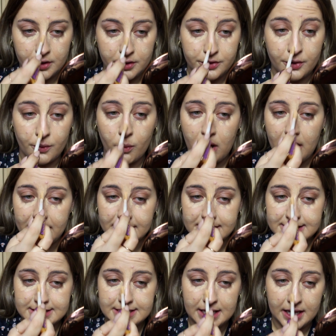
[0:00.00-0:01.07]
The
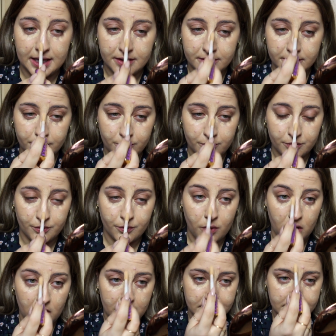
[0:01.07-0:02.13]
YSL
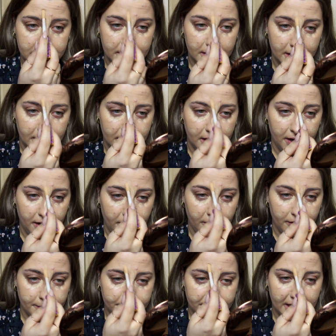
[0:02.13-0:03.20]
one
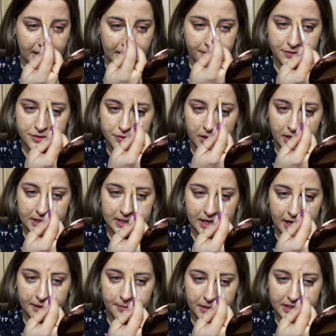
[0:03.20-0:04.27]
that I've tried,
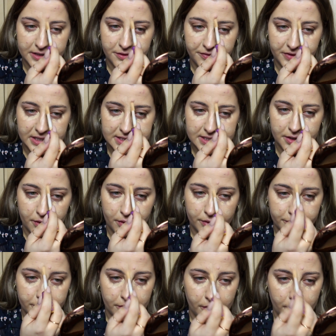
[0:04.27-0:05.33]
I made a video
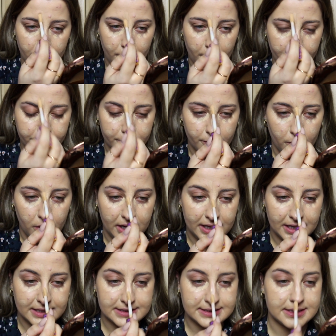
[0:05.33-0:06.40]
on the
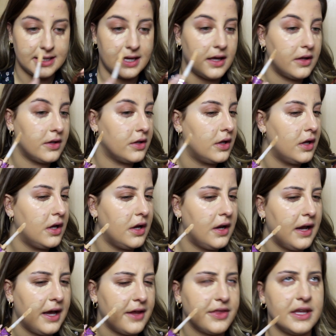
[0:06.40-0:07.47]
YSL.
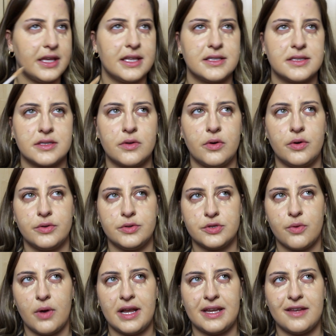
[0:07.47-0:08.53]
I think it's called
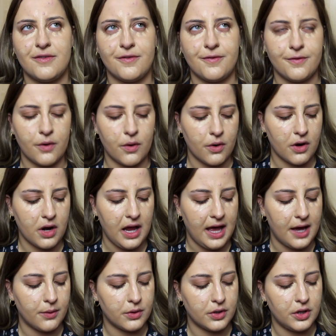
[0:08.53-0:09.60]

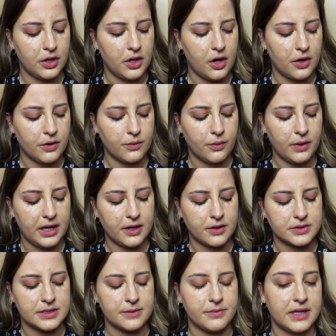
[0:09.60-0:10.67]
24-hour long wear
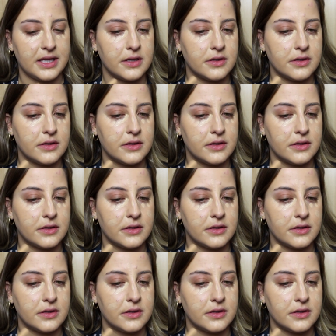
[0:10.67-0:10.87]
something